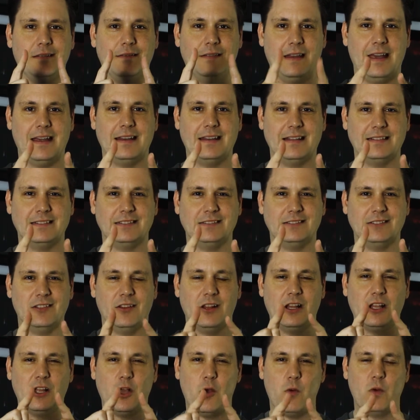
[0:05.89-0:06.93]
not
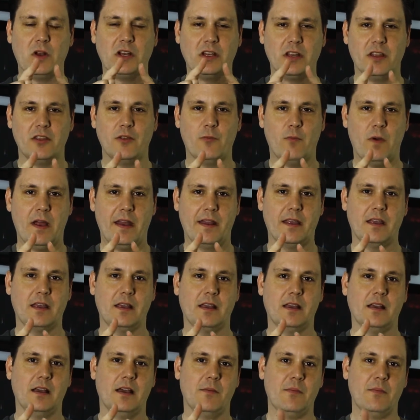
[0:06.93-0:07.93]
necessarily going to the wedding.